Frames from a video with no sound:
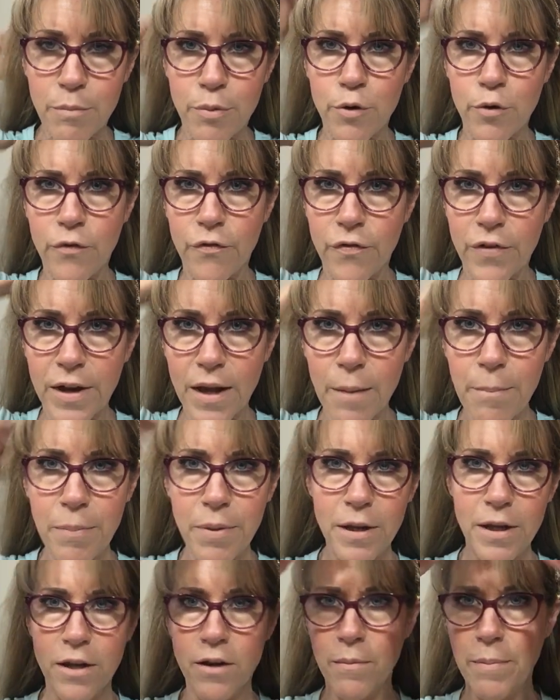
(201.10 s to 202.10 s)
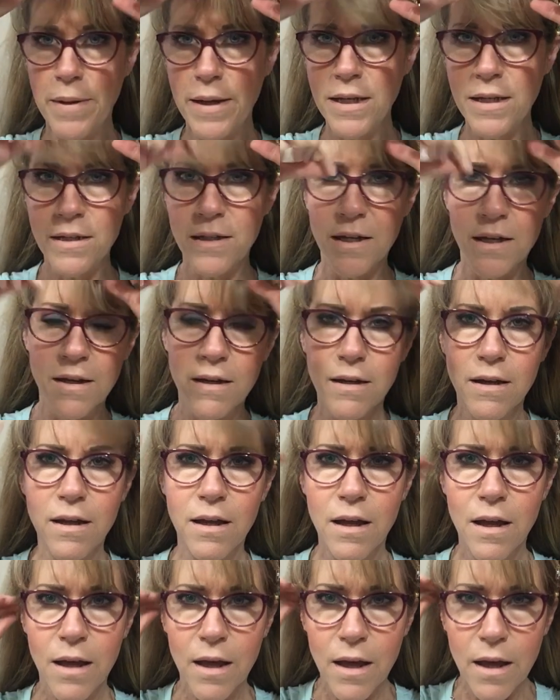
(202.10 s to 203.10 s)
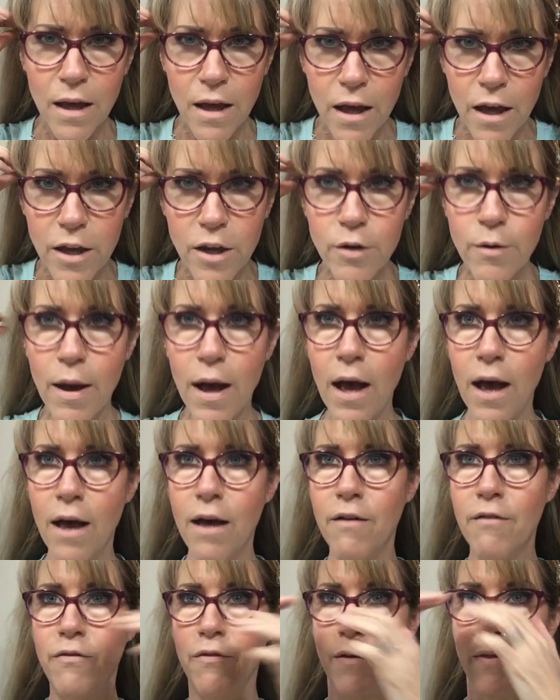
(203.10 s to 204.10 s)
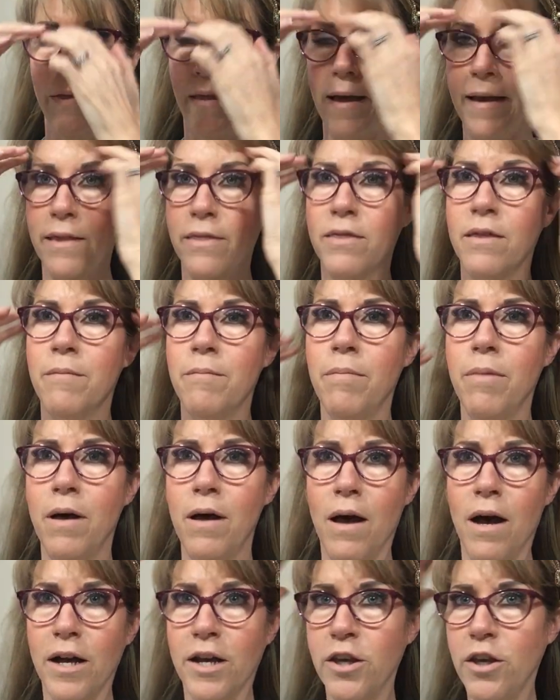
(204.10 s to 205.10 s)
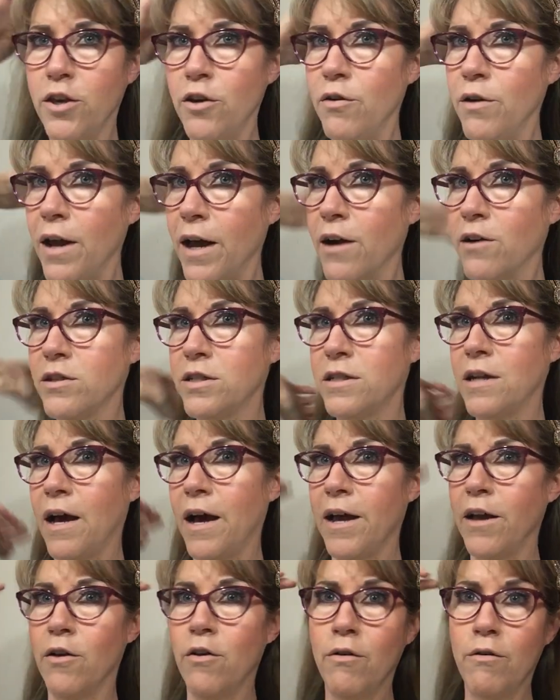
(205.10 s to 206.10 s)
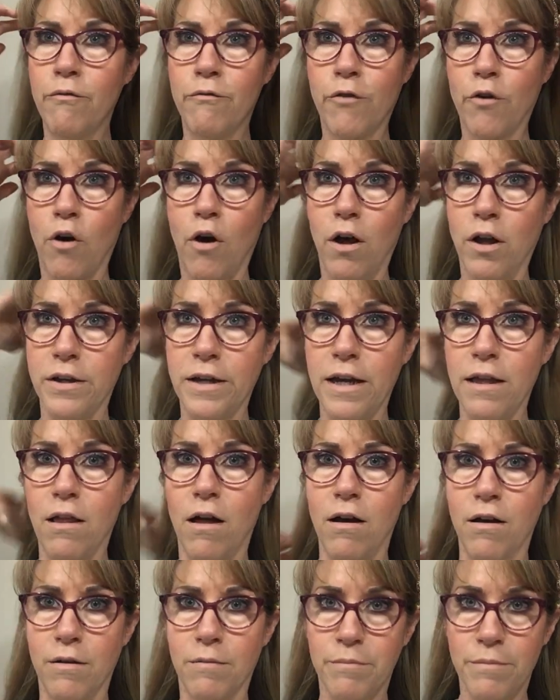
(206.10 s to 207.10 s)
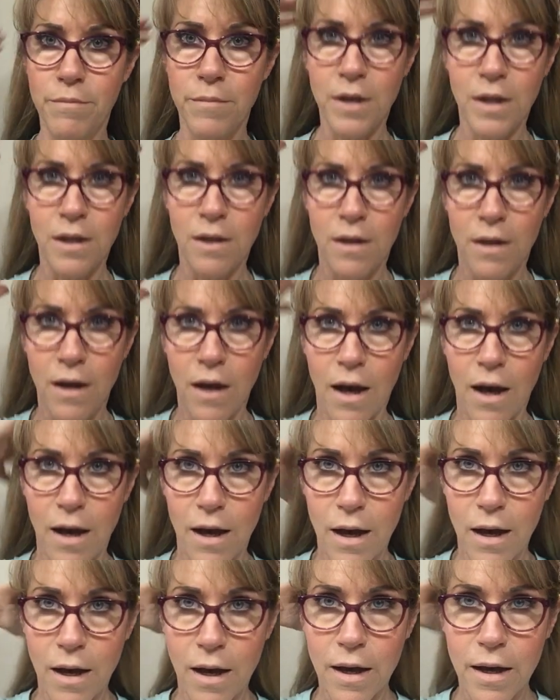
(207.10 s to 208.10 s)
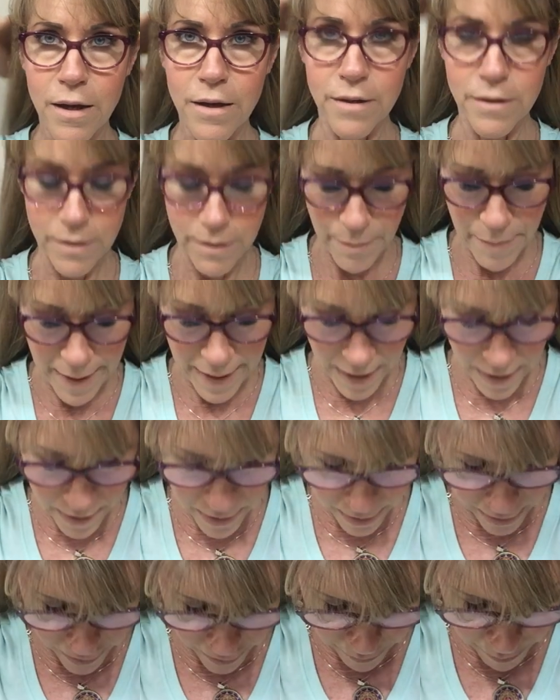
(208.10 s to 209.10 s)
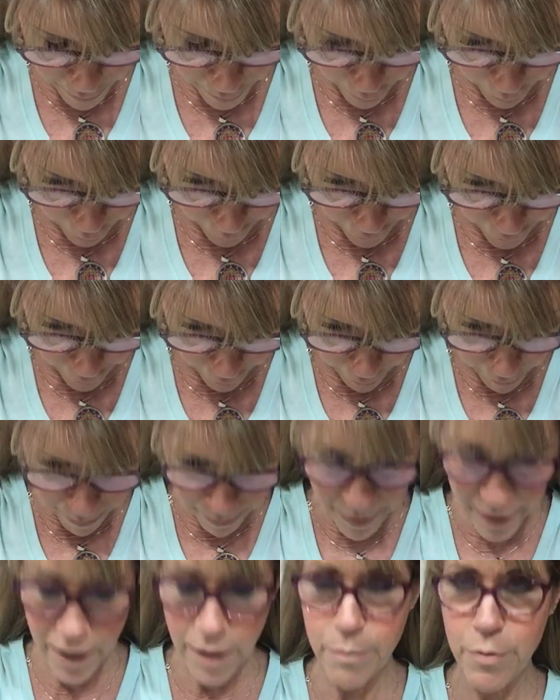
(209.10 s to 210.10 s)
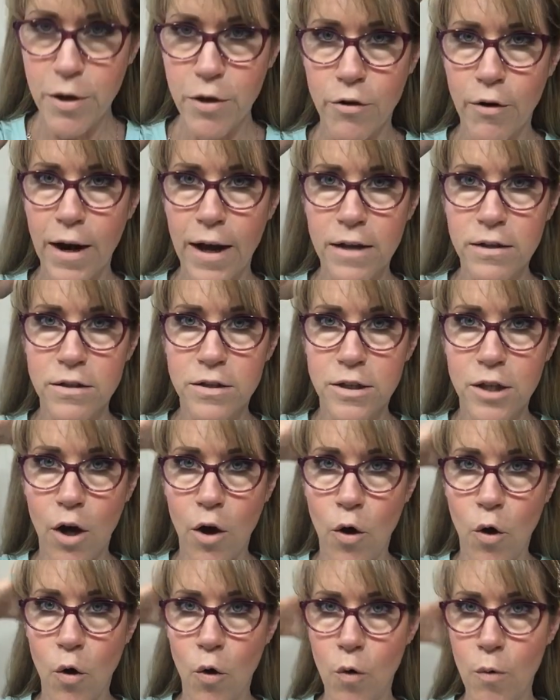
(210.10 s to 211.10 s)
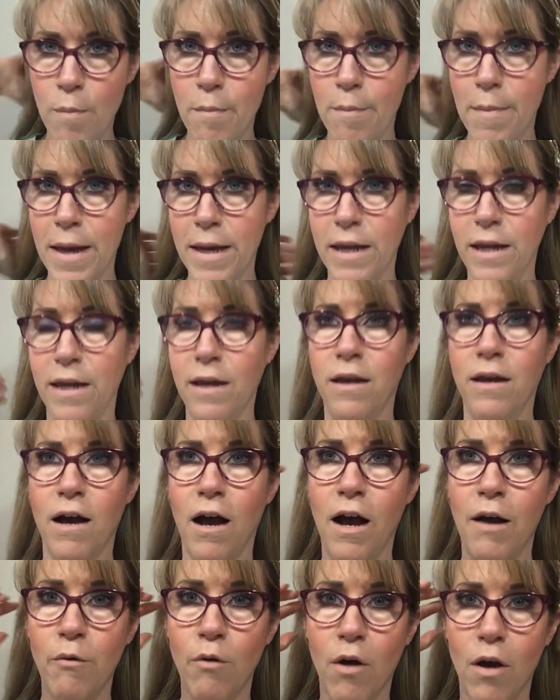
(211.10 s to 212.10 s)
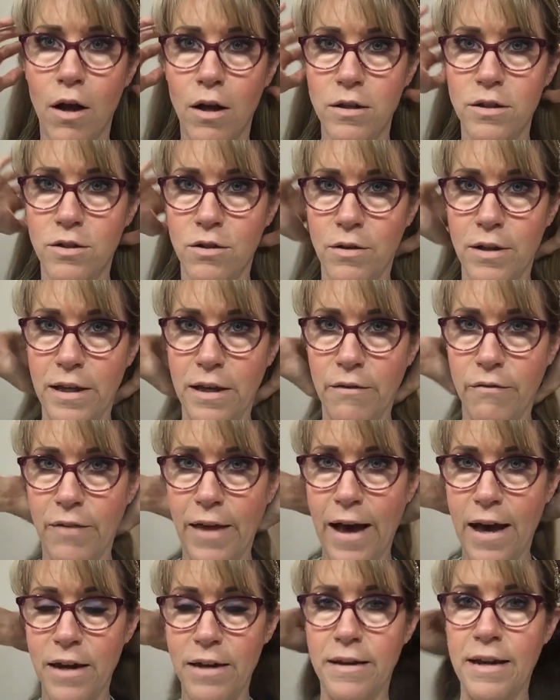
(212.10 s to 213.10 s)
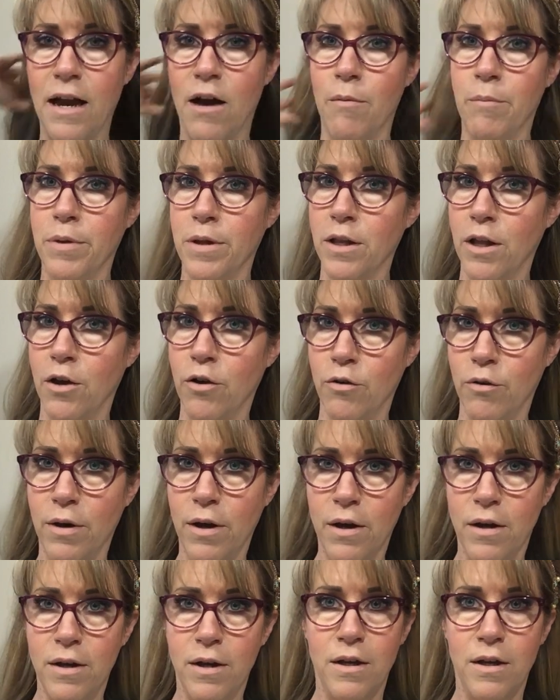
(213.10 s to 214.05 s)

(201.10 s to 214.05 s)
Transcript: Poof it up a little bit, and you have like a cute hairstyle for all day long. And the band is beautiful. Pink Pewter has so many. I will also leave that down below.